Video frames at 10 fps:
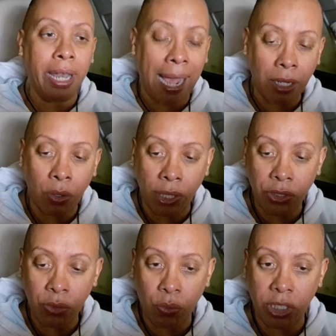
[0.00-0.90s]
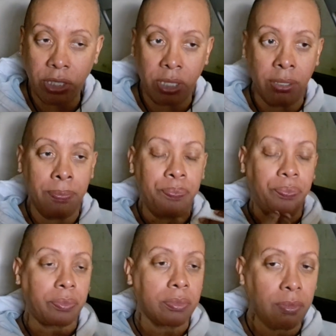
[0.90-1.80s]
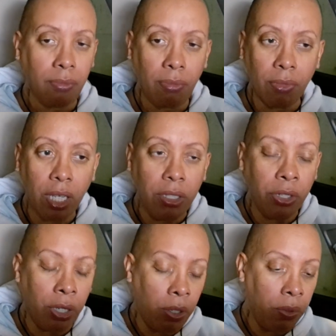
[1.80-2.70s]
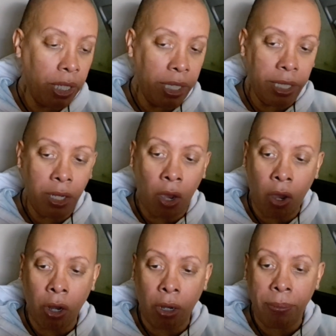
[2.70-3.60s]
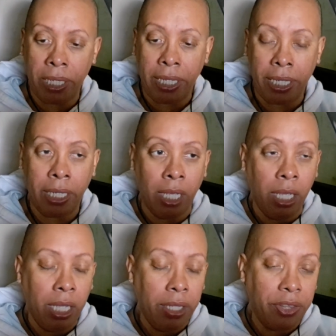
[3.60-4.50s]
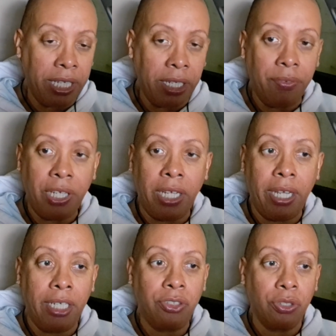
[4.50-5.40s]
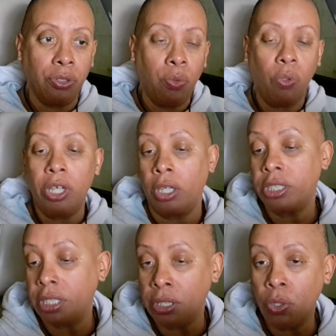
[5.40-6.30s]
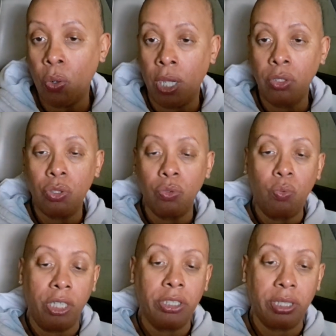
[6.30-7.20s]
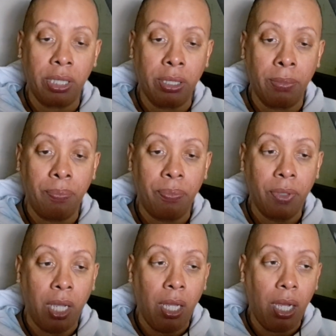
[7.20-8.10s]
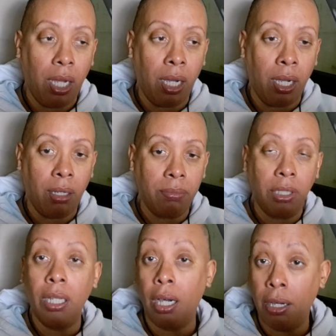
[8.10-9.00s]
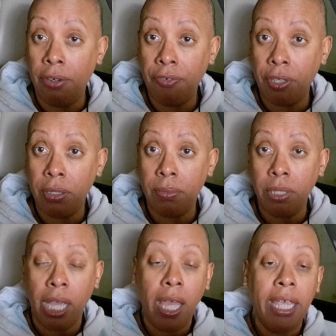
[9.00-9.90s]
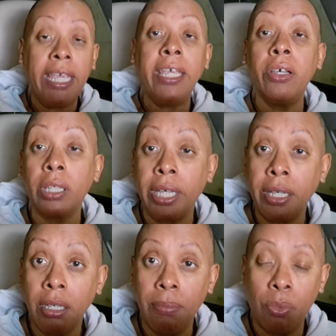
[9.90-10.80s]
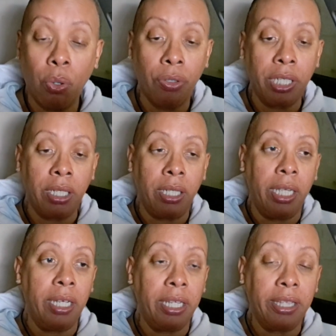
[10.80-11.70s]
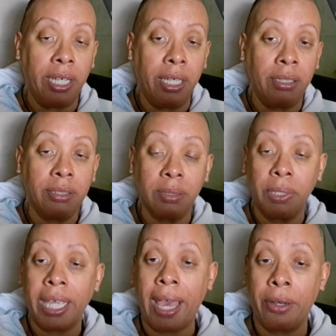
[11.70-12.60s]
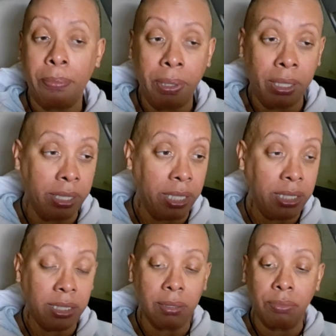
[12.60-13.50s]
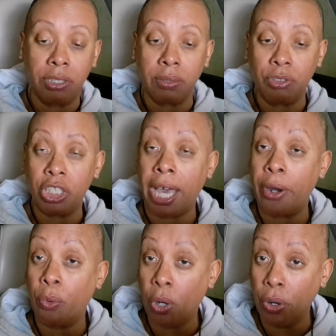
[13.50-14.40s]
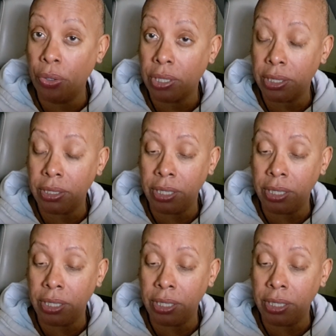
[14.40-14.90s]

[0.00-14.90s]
not going to wish them, any harm, anything of that nature. We are still going to wish them love, healing more than anything, some accountability, some shadow work,